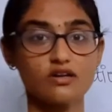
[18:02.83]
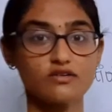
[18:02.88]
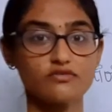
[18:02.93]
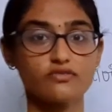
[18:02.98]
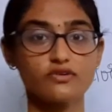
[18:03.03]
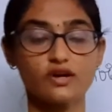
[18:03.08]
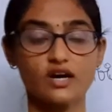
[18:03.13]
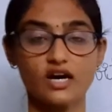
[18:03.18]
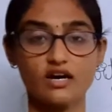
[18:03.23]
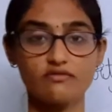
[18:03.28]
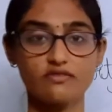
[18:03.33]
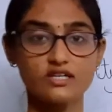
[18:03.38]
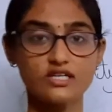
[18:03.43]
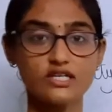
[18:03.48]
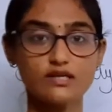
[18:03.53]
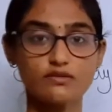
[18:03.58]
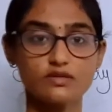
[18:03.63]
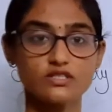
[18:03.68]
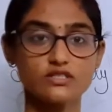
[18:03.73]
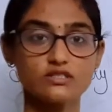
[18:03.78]
if you have any
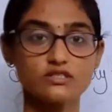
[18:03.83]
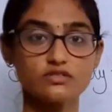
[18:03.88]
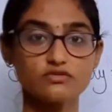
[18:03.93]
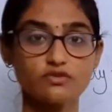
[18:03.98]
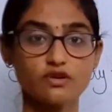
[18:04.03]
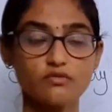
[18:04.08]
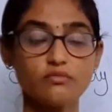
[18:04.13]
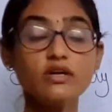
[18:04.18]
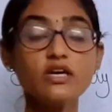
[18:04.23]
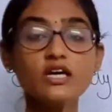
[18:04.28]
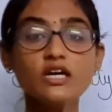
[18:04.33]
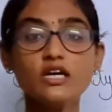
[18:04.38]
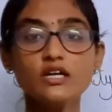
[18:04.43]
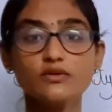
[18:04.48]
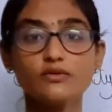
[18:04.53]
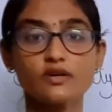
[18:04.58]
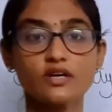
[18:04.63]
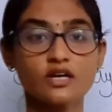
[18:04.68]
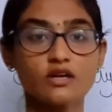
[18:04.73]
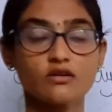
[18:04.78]
questions for me,
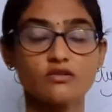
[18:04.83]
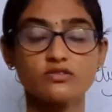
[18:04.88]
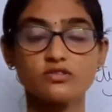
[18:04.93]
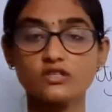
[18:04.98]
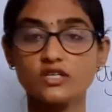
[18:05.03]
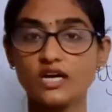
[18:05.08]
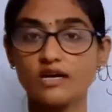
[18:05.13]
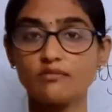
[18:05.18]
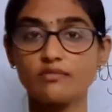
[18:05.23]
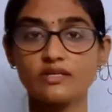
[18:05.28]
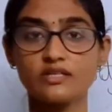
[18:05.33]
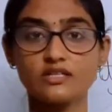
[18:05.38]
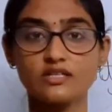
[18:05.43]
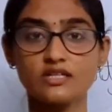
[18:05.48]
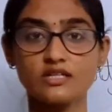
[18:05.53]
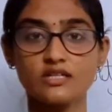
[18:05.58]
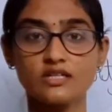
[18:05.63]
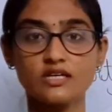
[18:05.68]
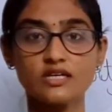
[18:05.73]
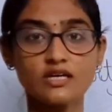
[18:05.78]
you can also type it
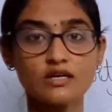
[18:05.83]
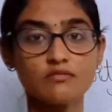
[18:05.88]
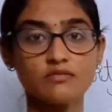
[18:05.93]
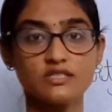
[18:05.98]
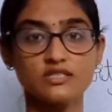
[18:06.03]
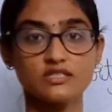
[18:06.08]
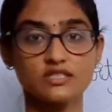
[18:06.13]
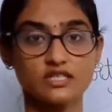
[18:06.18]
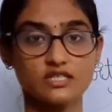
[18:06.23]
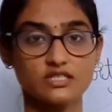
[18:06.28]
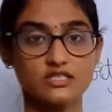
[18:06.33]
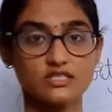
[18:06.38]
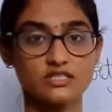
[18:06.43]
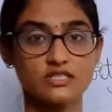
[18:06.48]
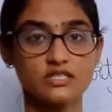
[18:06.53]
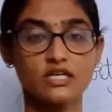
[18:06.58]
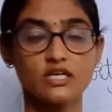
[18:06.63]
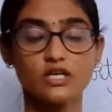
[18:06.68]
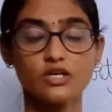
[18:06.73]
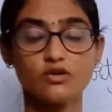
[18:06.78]
in the comment section.
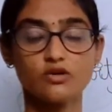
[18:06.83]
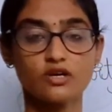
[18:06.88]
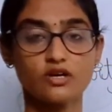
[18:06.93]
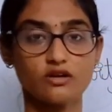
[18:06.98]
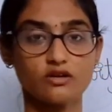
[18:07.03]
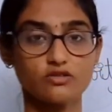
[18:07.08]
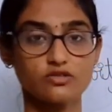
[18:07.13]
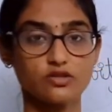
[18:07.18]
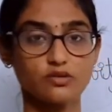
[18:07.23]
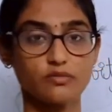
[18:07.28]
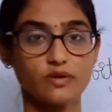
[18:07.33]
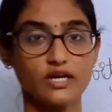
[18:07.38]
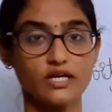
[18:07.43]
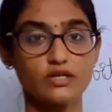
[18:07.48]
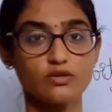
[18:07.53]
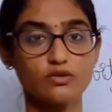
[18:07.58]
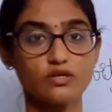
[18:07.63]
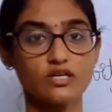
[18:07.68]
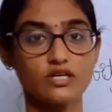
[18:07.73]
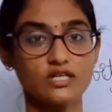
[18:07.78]
You can also mail
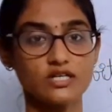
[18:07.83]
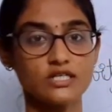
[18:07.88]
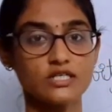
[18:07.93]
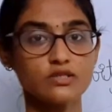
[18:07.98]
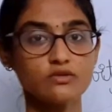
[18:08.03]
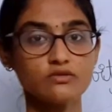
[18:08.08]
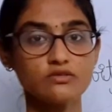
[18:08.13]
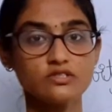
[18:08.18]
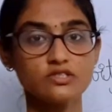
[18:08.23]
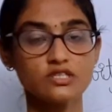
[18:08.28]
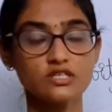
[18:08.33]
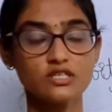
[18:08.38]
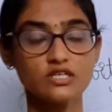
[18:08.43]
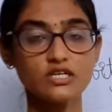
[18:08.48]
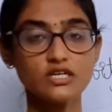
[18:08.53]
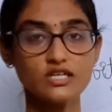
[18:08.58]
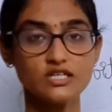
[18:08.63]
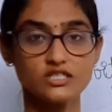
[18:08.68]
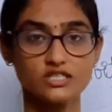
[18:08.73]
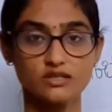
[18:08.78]
to
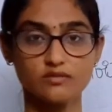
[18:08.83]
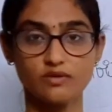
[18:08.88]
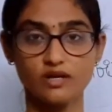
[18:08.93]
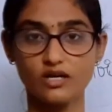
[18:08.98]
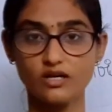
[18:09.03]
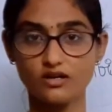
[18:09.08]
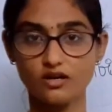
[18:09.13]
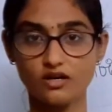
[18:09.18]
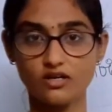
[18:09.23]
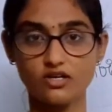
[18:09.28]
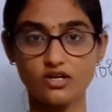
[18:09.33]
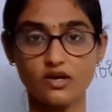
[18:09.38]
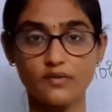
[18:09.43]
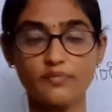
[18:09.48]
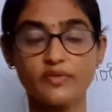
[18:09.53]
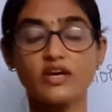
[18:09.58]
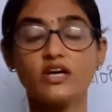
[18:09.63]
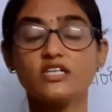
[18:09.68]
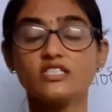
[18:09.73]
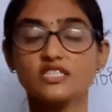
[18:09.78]
learningtoengineer@gmail.com.
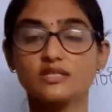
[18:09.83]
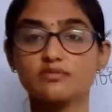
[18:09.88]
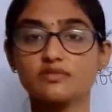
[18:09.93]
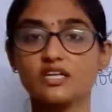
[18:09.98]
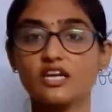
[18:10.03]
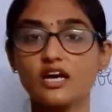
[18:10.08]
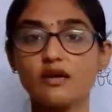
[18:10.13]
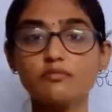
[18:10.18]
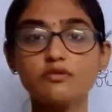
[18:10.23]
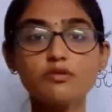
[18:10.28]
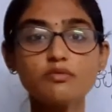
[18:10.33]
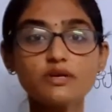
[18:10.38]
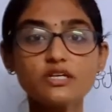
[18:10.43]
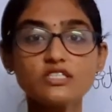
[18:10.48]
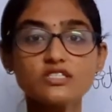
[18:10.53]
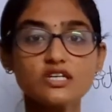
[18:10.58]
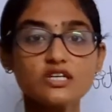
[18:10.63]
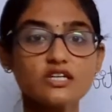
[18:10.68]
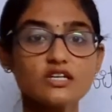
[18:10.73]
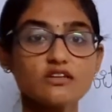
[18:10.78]
Subscribe to my
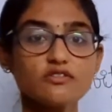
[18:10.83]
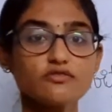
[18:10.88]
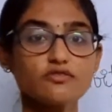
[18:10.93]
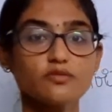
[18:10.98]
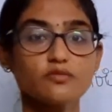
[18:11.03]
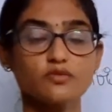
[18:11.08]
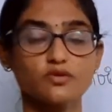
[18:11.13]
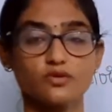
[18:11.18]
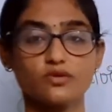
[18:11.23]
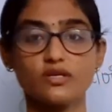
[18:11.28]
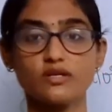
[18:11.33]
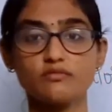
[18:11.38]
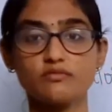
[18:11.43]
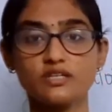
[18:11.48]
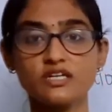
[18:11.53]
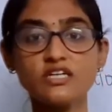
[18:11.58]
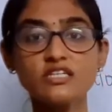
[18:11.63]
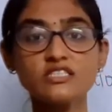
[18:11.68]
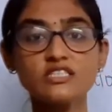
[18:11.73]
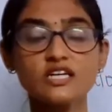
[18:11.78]
channel for more
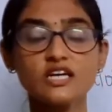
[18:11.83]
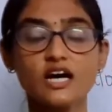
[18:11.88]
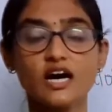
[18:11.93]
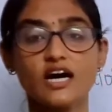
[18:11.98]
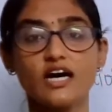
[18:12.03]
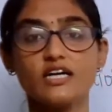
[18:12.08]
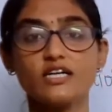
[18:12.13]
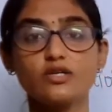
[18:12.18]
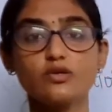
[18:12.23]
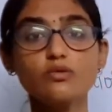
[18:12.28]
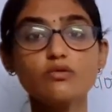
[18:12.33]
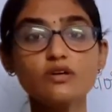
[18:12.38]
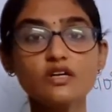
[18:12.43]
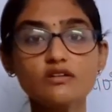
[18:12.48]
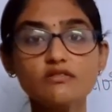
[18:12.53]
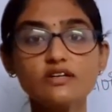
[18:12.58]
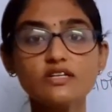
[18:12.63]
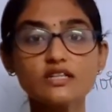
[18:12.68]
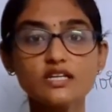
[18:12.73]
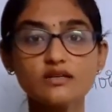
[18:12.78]
updates and do give
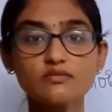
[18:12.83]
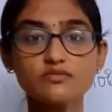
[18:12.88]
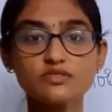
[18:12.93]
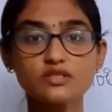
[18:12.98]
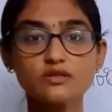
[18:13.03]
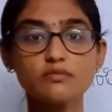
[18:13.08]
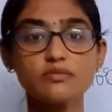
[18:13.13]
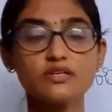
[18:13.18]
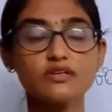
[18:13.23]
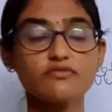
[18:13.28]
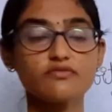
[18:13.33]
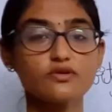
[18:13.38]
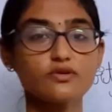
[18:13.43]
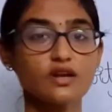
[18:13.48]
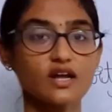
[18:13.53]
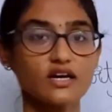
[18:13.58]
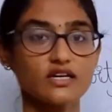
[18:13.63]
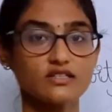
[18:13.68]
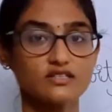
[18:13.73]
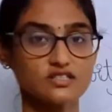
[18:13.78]
a thumbs up if you
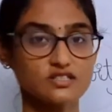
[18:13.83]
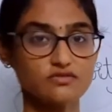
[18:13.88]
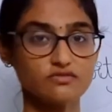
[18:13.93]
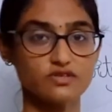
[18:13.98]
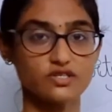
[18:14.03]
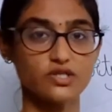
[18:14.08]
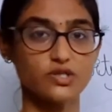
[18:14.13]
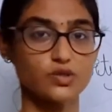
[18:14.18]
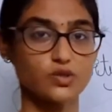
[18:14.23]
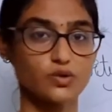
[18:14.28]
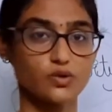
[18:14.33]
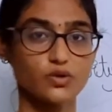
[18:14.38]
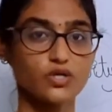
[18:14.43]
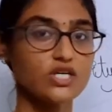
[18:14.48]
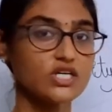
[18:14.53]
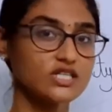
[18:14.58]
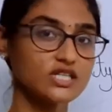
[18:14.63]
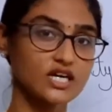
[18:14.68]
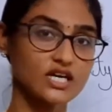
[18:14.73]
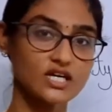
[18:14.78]
like this video.
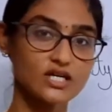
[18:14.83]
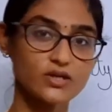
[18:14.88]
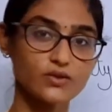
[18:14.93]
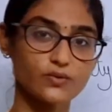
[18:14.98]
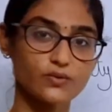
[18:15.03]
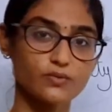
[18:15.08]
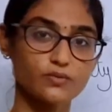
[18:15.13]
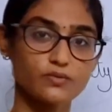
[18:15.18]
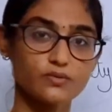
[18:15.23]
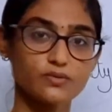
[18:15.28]
Thank you.